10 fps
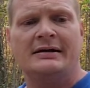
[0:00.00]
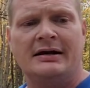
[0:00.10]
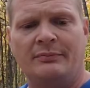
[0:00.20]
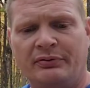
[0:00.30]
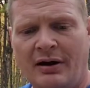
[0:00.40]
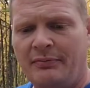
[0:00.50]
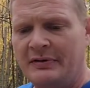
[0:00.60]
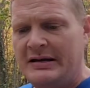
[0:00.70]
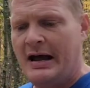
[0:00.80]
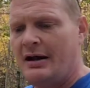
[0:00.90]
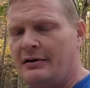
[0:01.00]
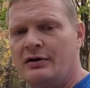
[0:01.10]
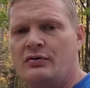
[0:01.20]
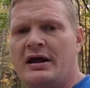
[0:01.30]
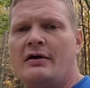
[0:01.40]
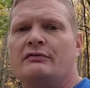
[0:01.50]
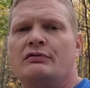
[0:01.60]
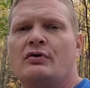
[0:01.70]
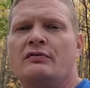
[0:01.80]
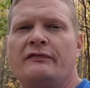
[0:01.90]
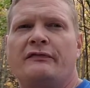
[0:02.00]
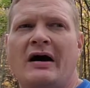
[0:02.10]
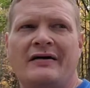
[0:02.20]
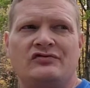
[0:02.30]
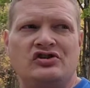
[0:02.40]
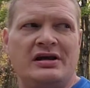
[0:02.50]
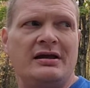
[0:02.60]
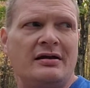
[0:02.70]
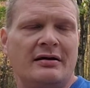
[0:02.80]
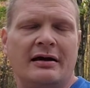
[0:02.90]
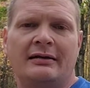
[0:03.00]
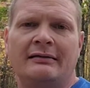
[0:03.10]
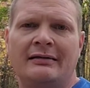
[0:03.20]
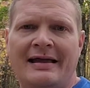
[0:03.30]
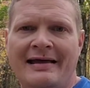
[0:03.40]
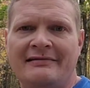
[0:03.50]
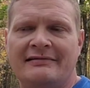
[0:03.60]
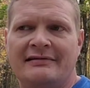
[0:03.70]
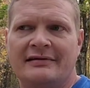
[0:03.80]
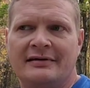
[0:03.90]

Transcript: I'm probably not going to go down the road of 5G unless